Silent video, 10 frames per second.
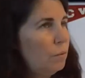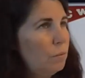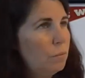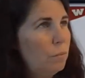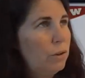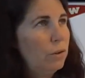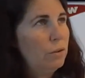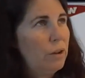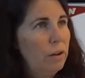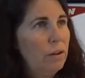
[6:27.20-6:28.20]
When you're
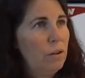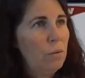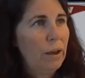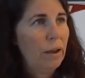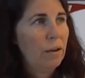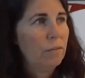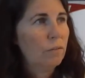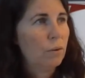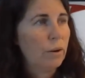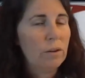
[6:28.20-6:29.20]
young, you have
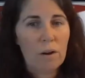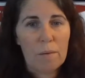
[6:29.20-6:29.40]
greater